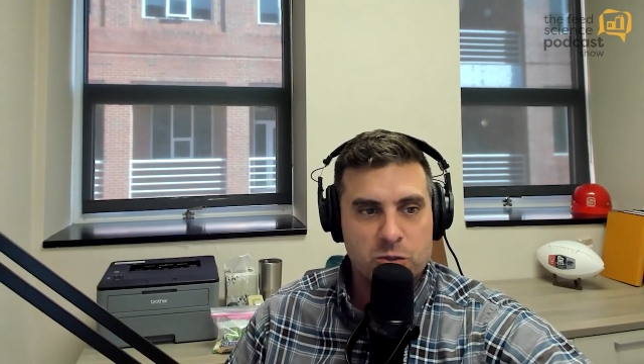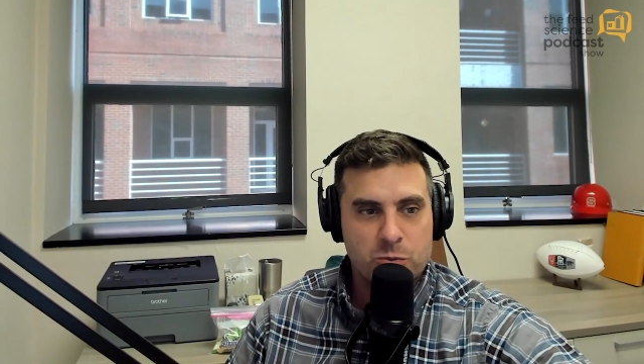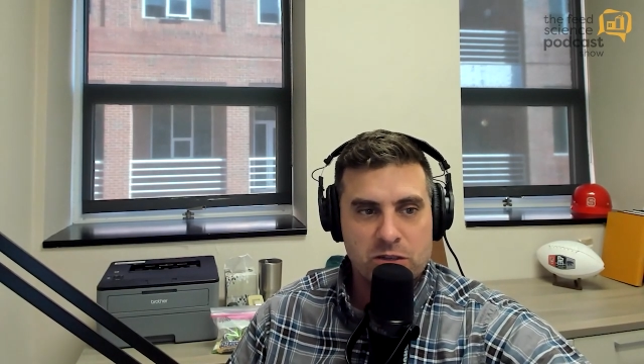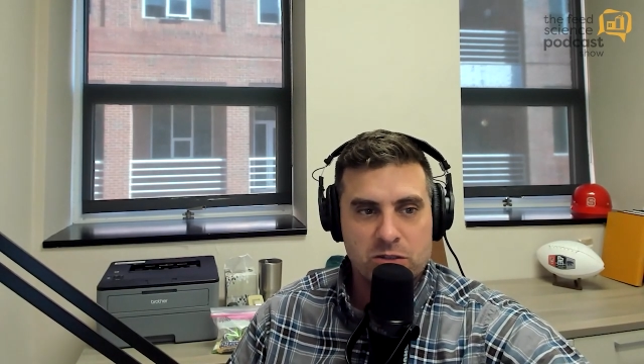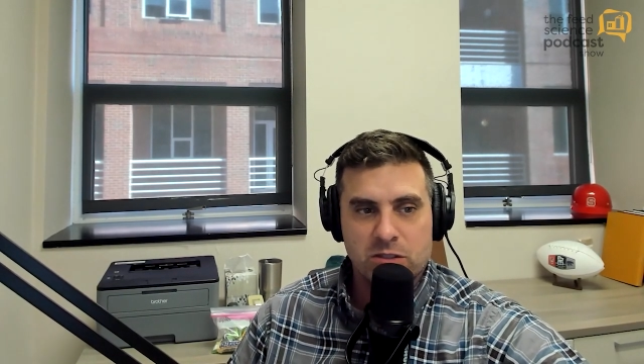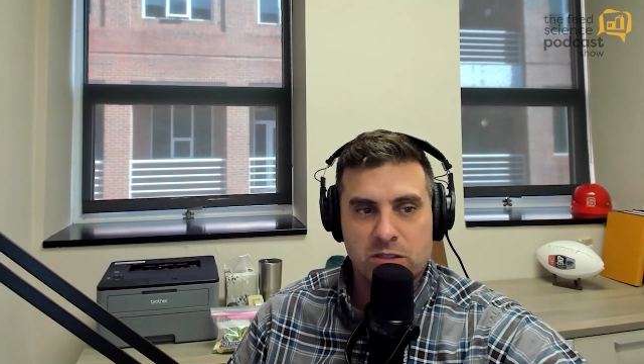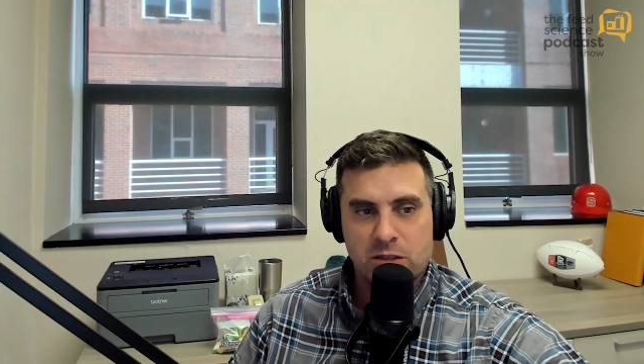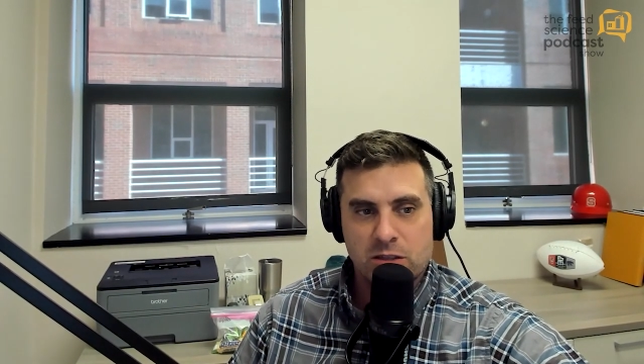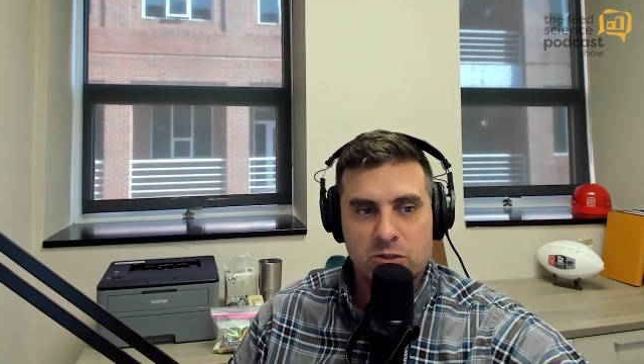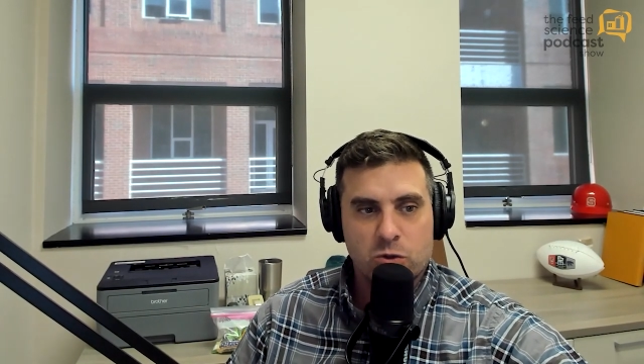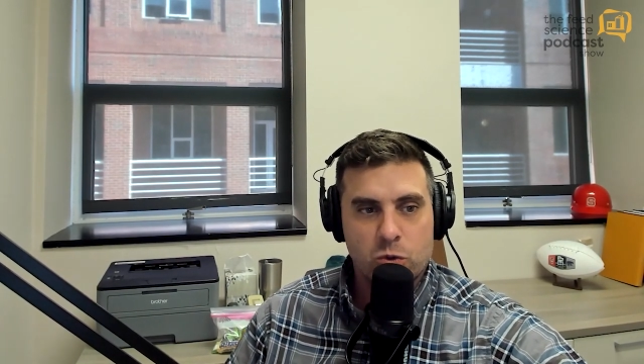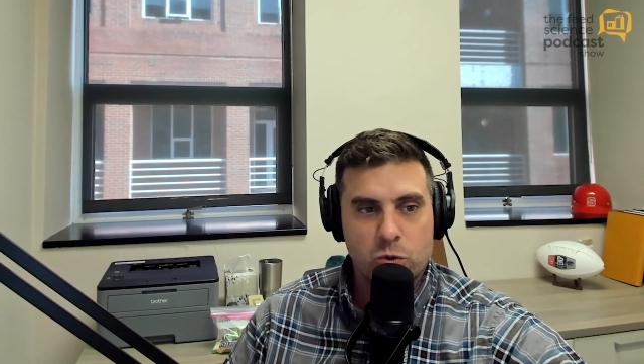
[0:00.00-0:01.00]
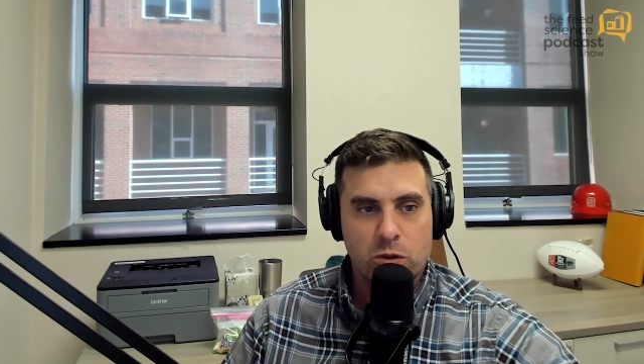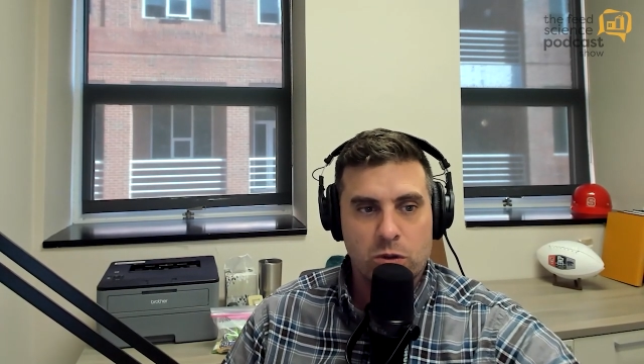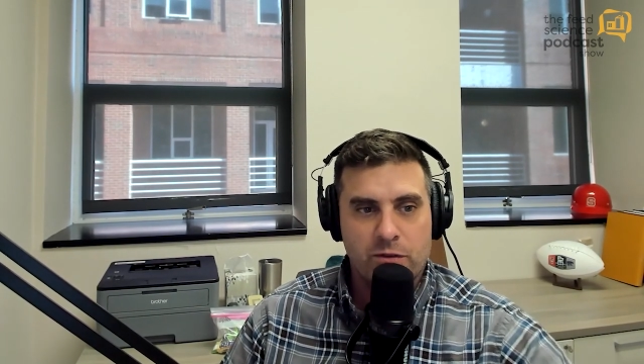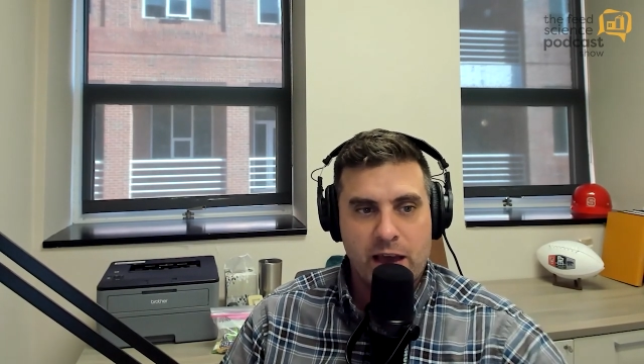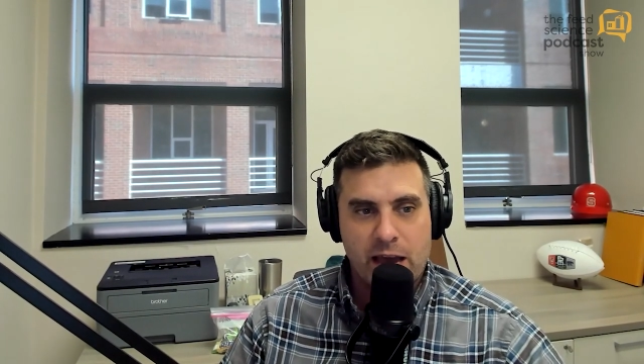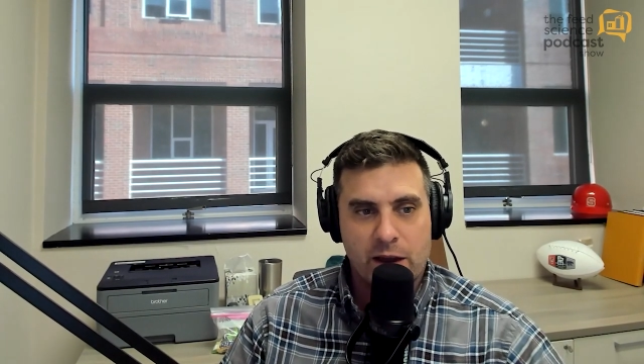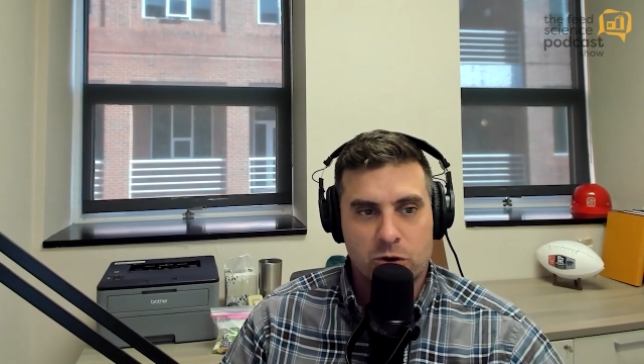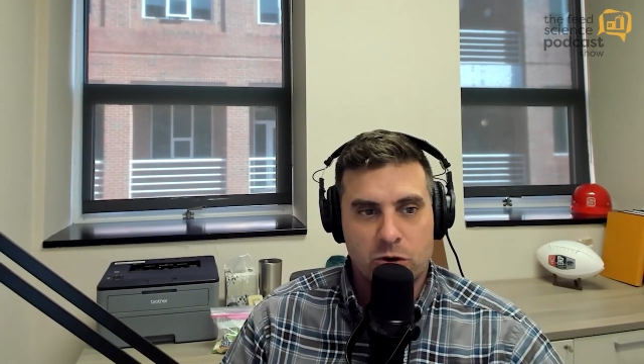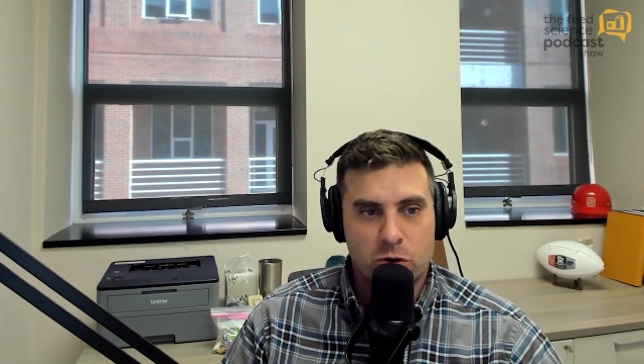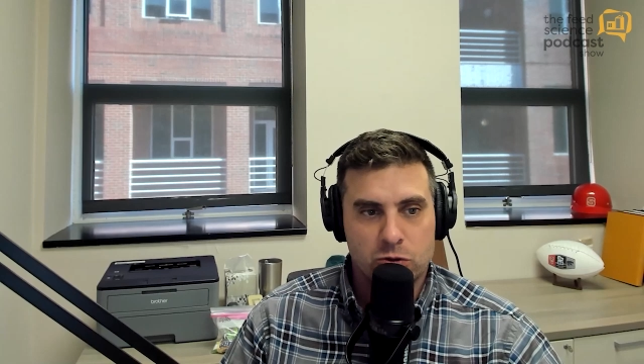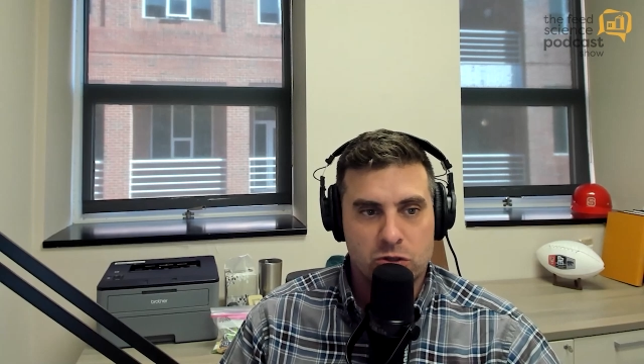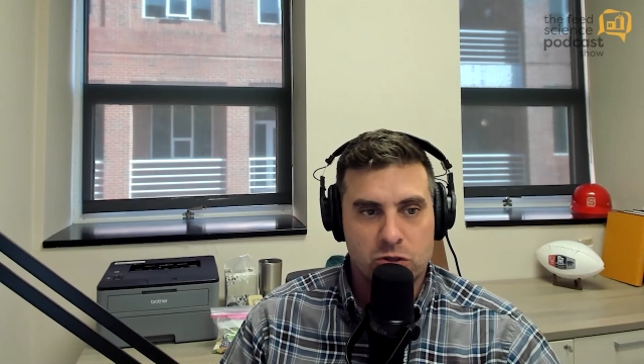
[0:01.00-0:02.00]
specialist in the School of
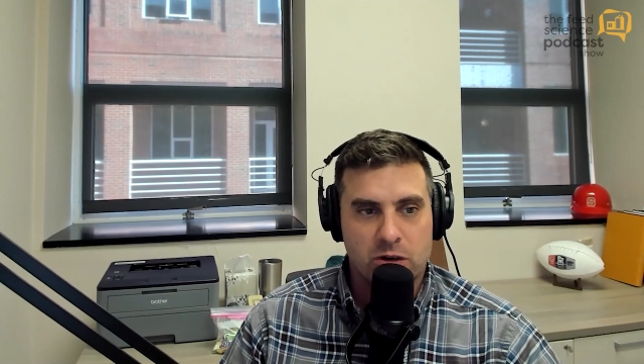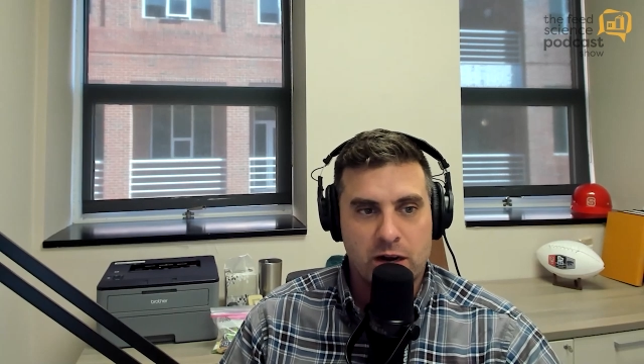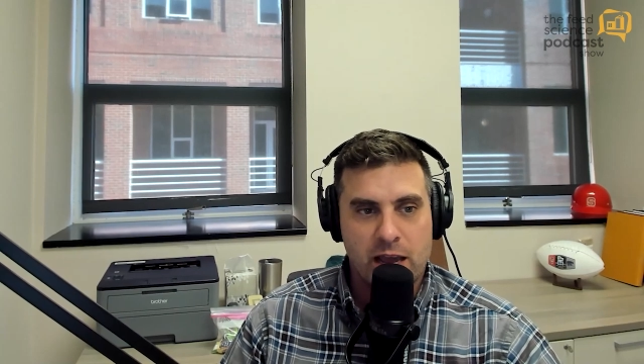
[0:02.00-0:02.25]
Agriculture